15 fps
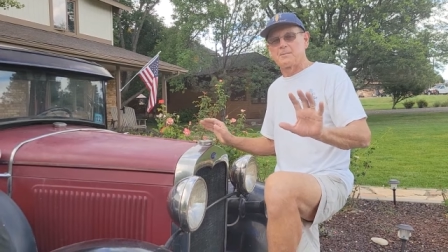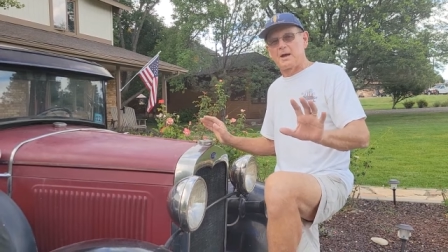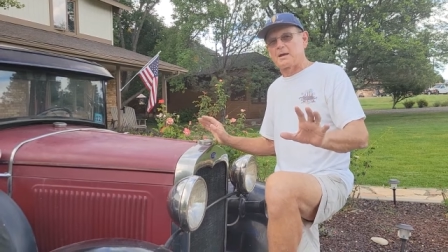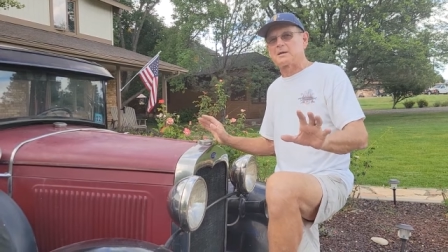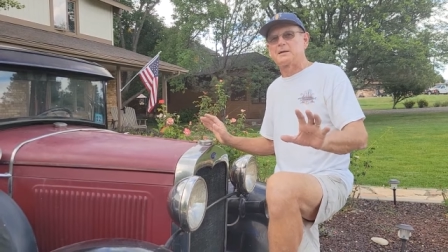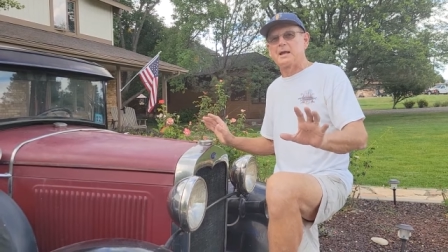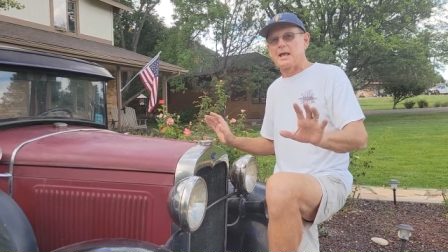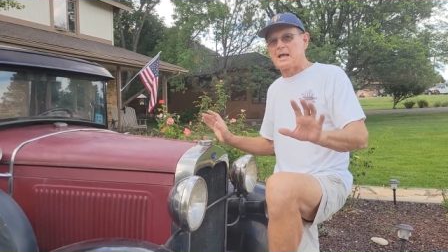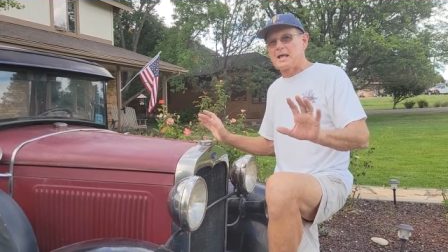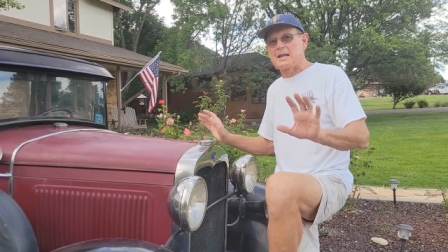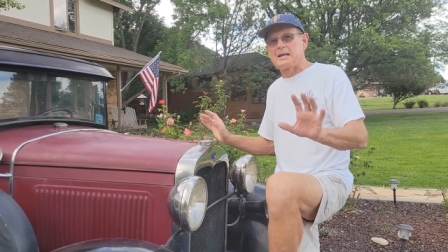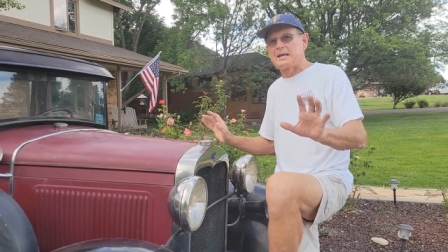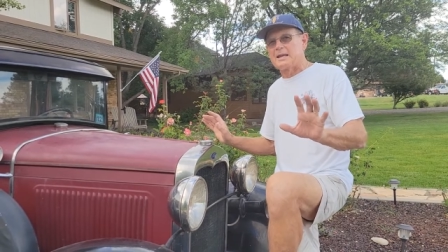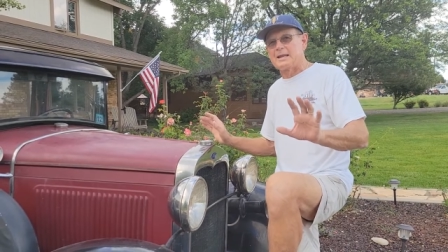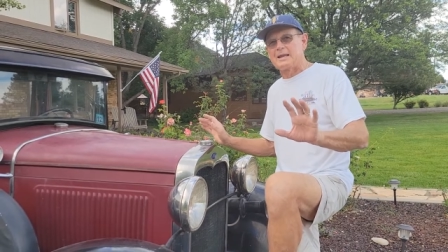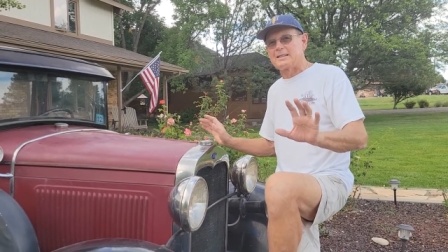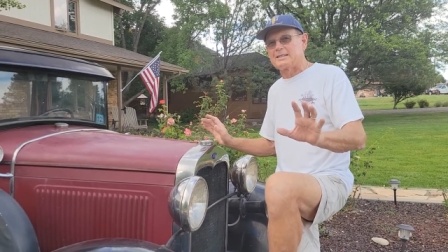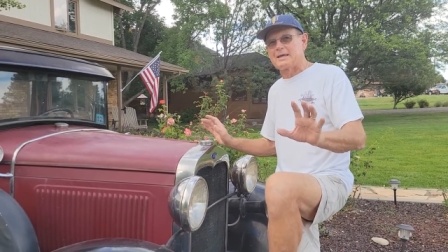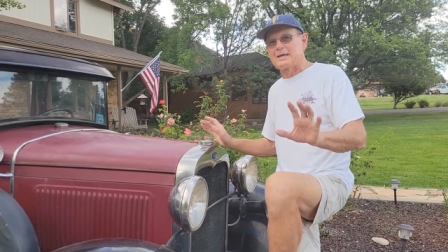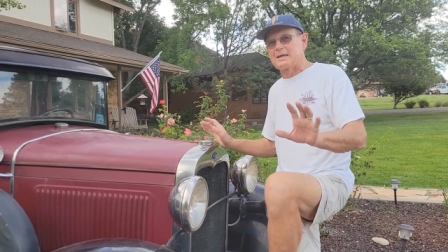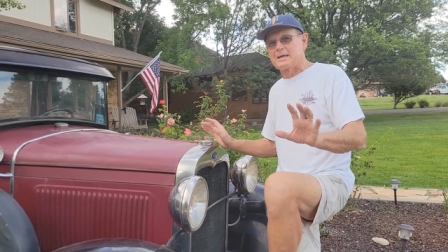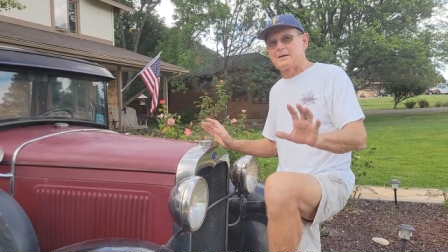I'm not going to edit
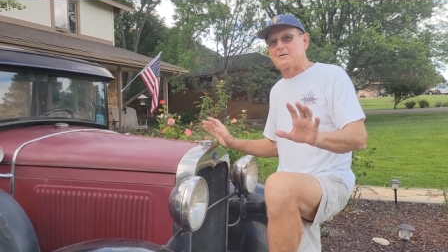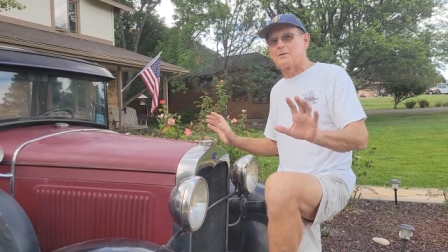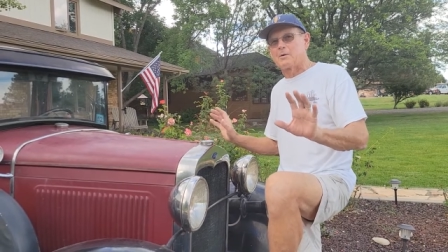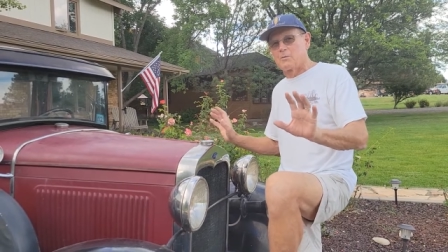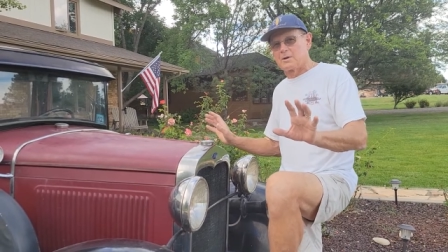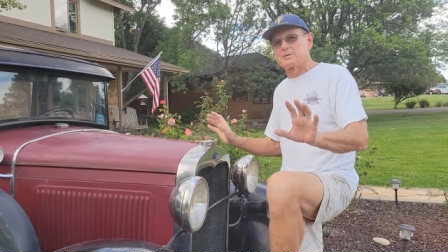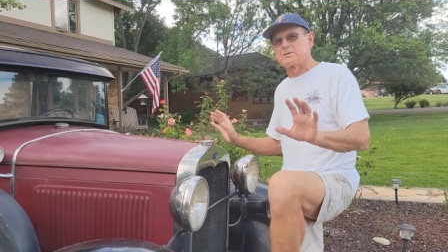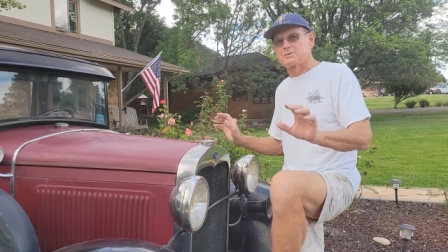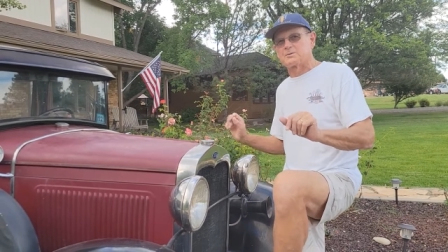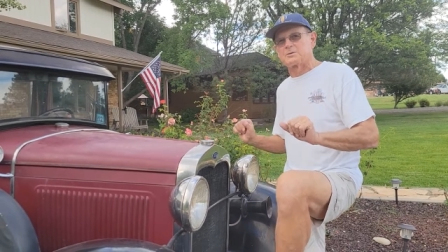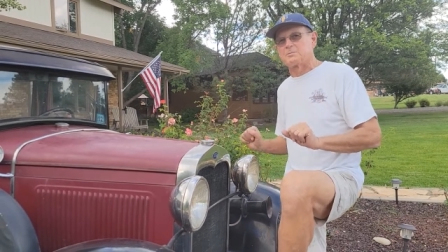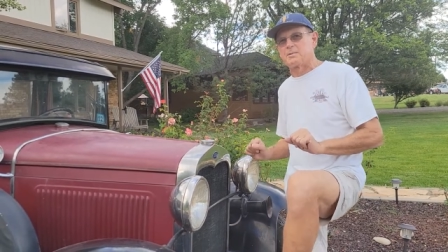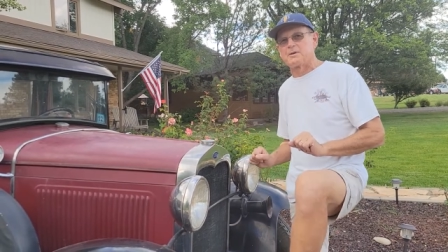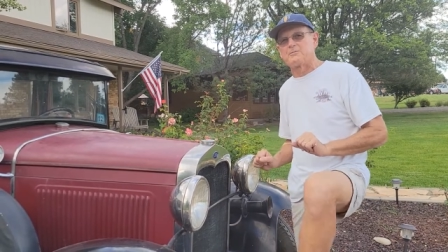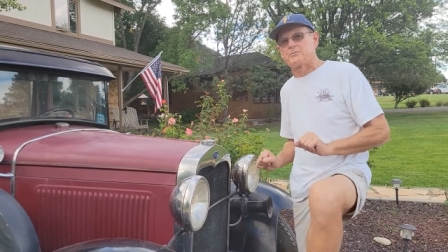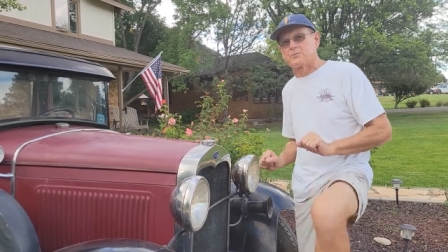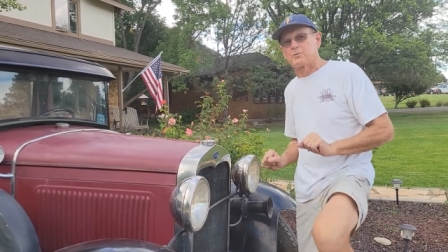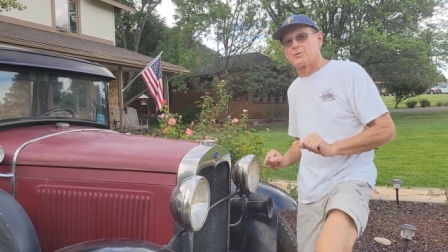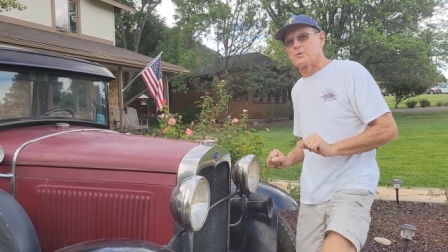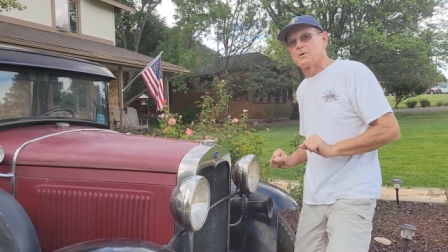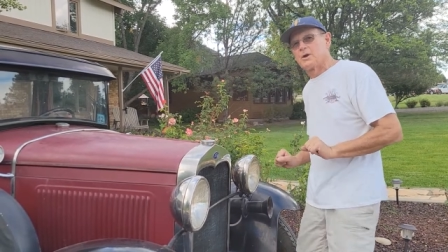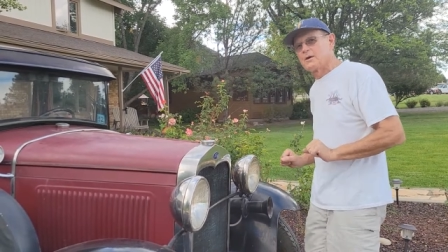anything here. I want this to be
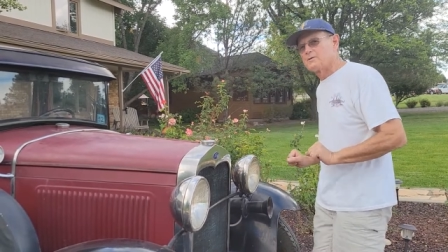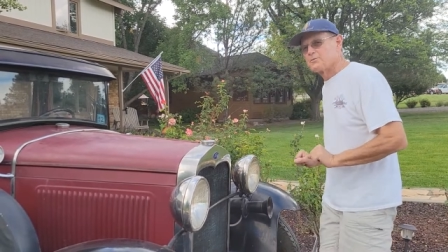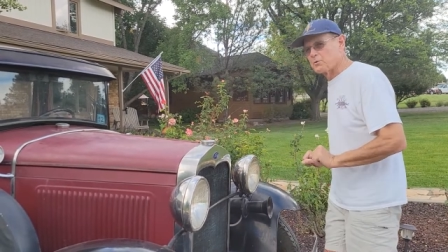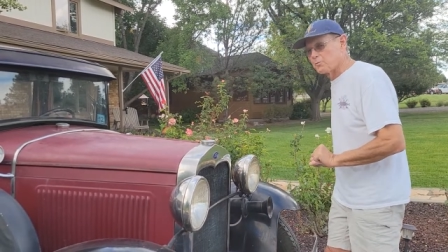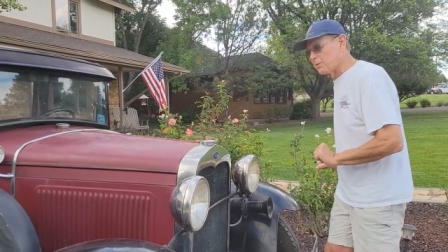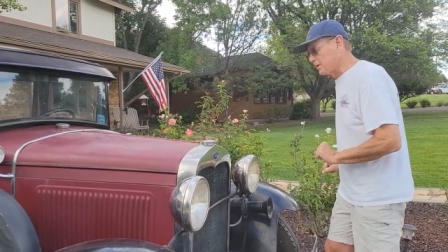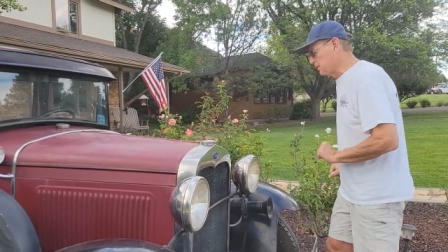for, for